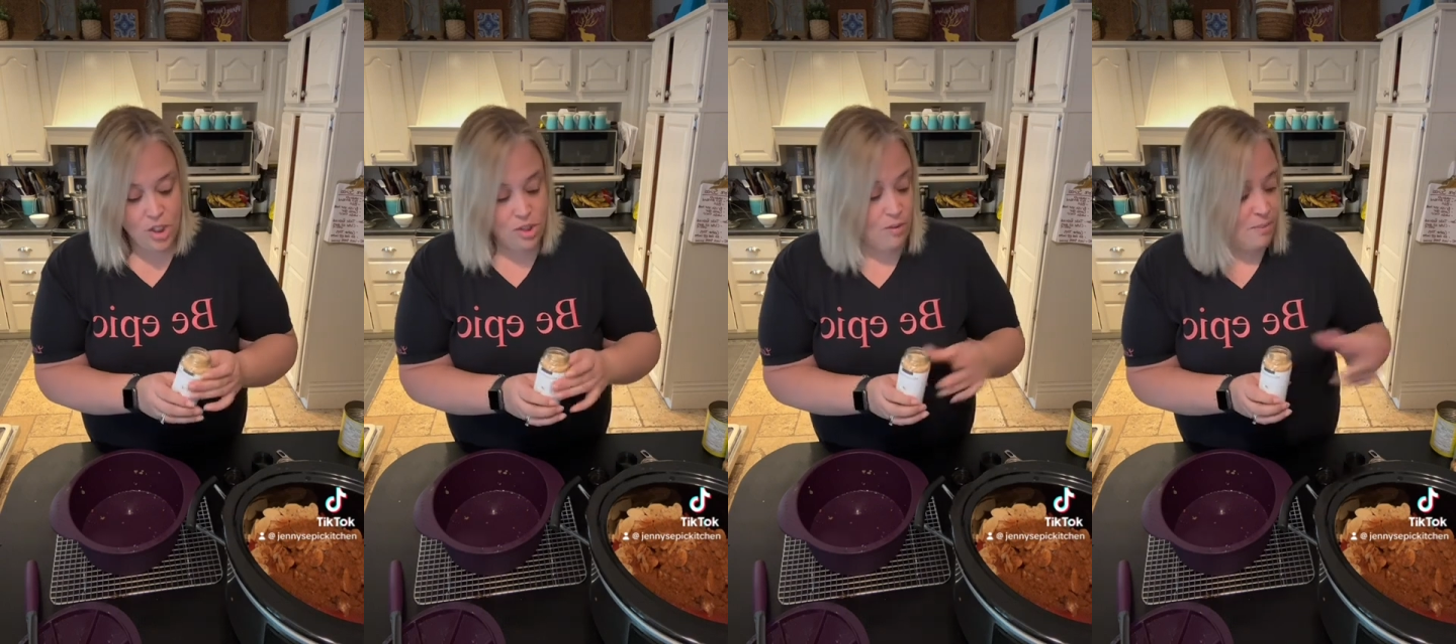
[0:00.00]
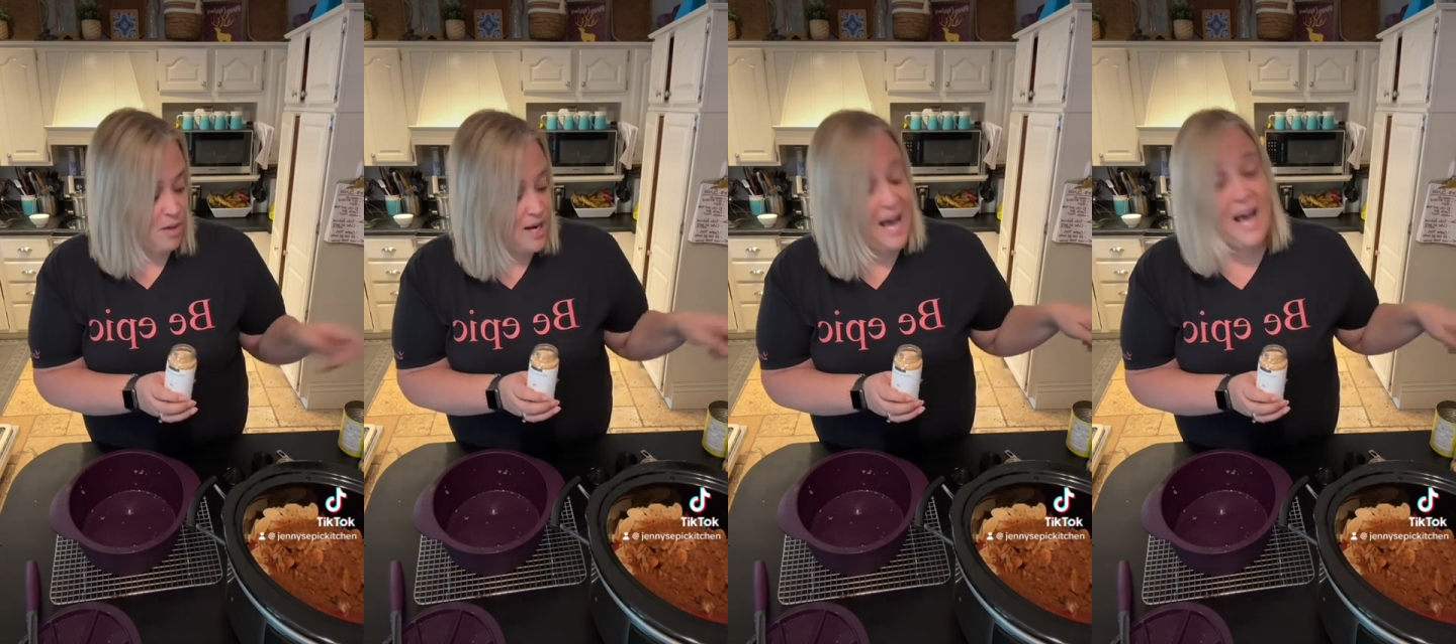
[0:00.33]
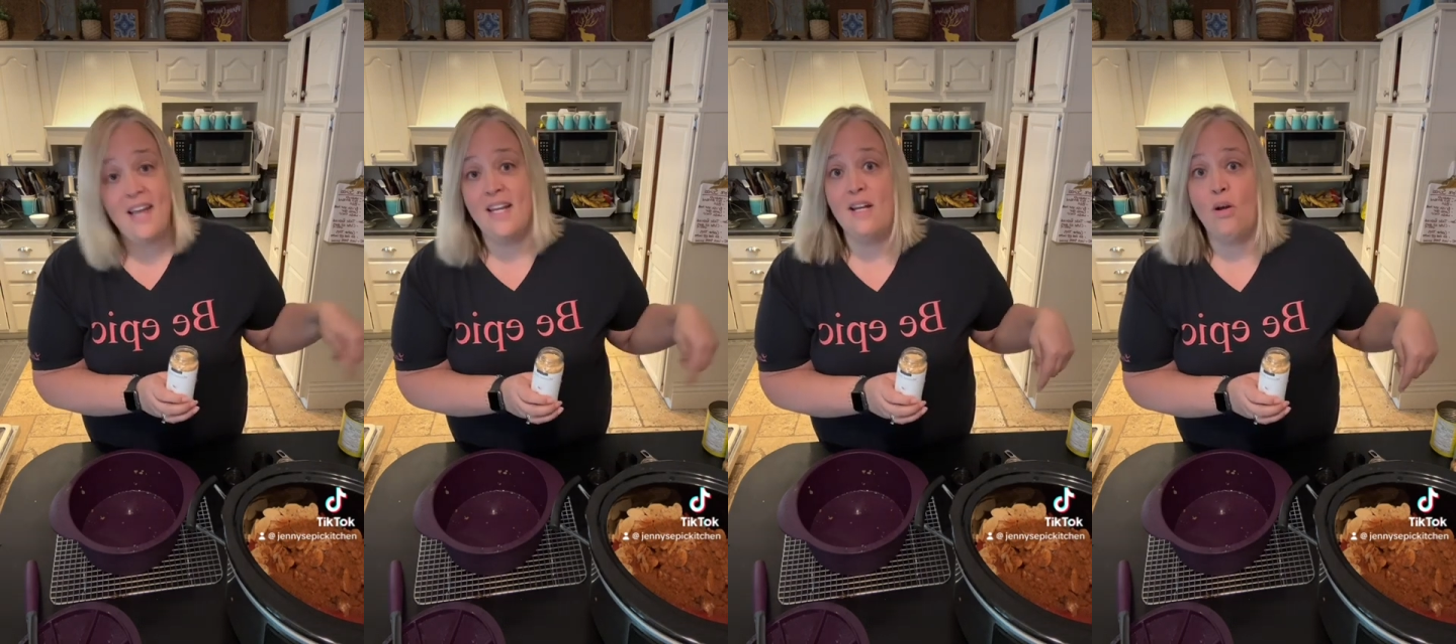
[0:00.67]
so I'm going to
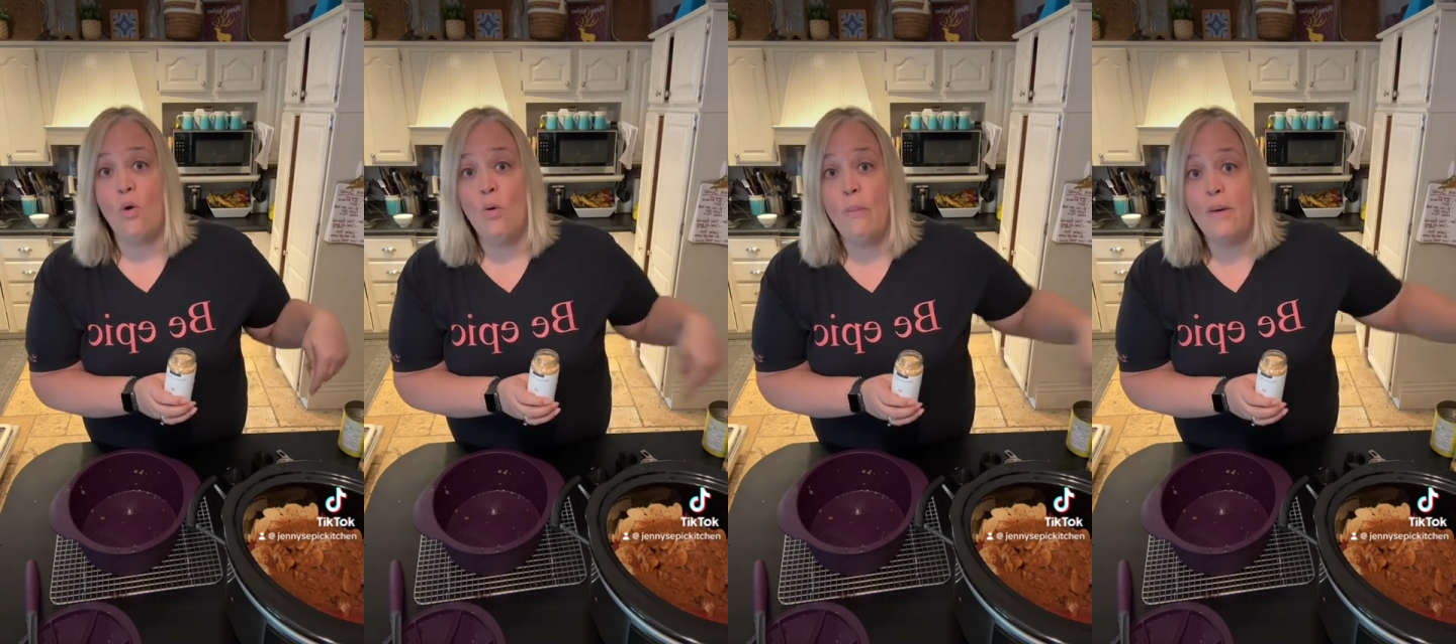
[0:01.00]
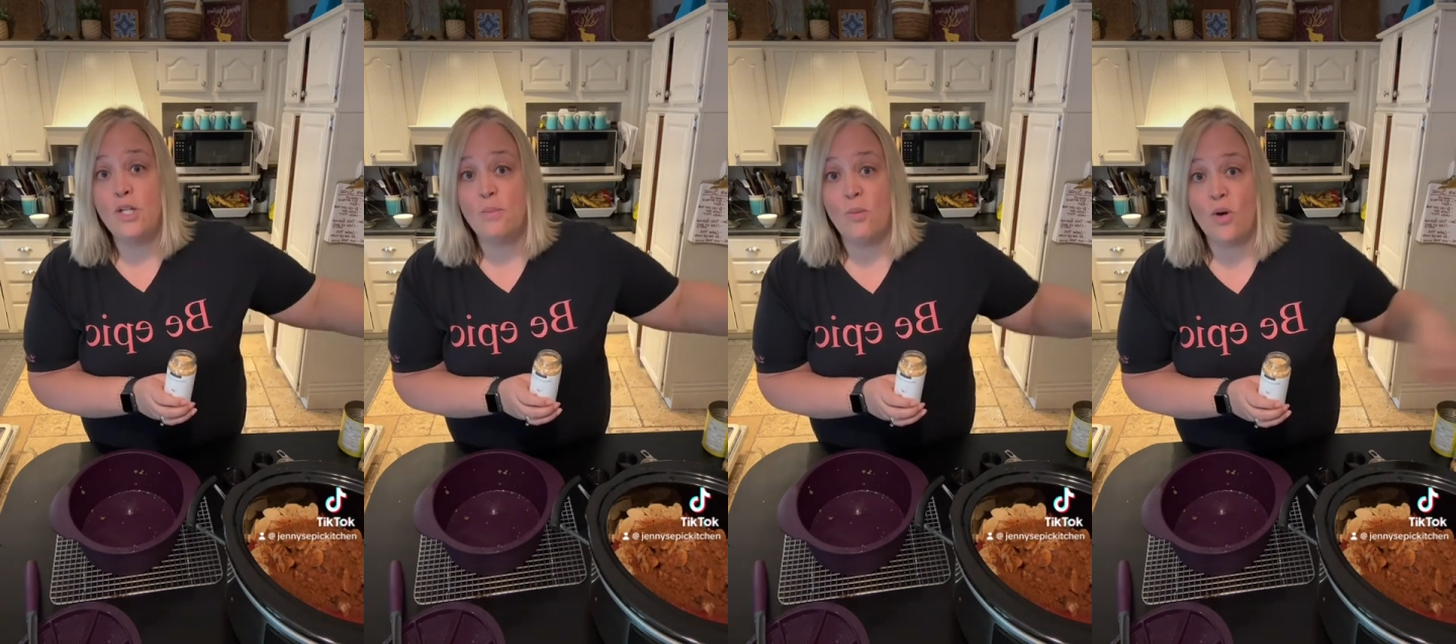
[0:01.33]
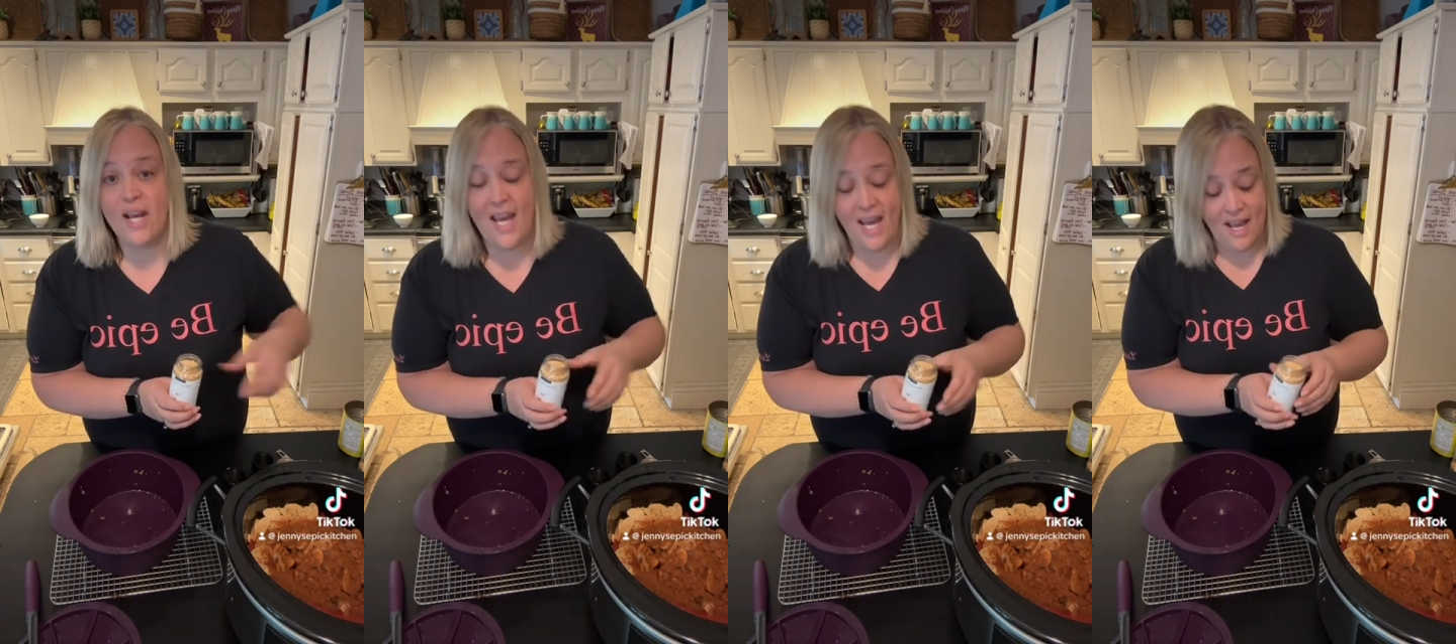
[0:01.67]
add in a whole bunch more
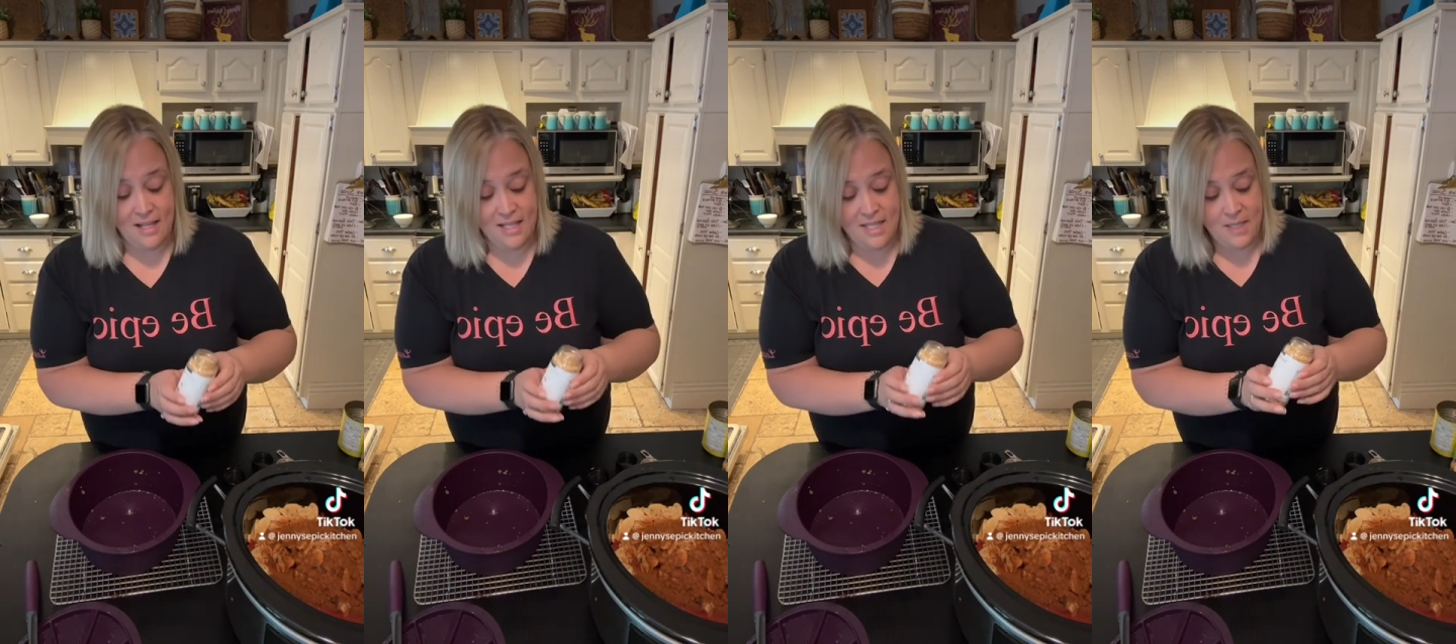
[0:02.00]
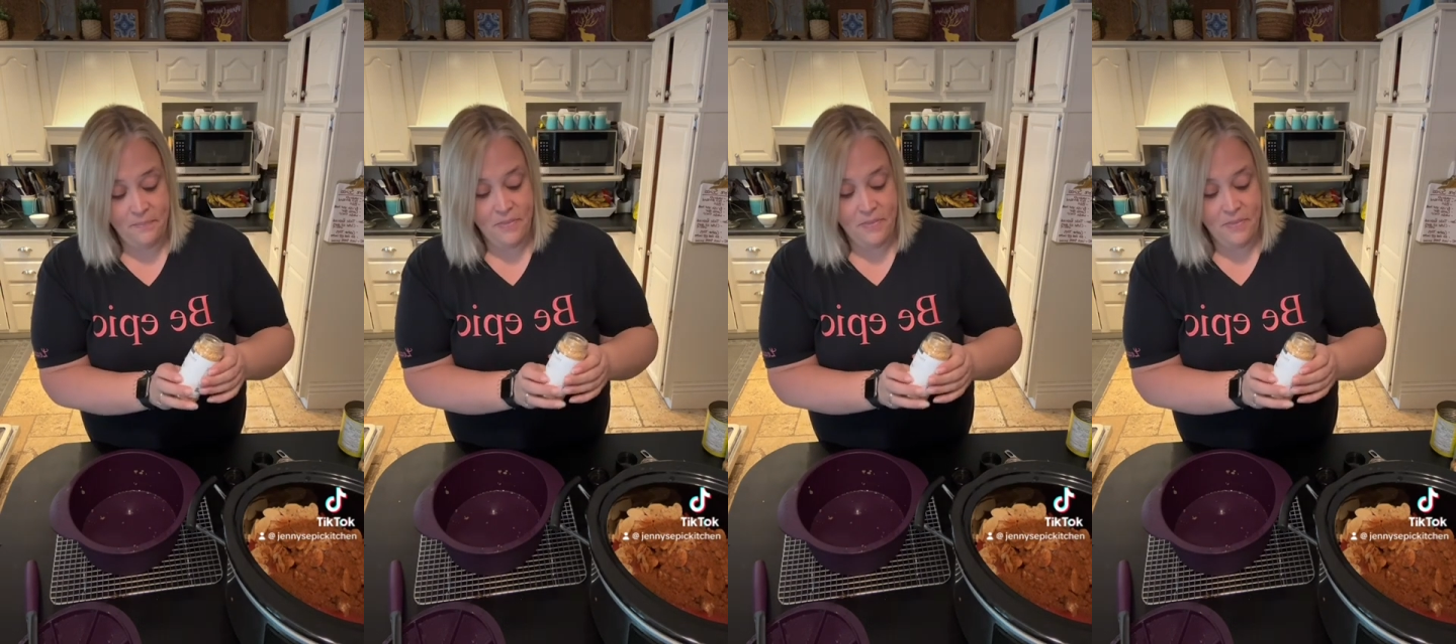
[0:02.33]
cans.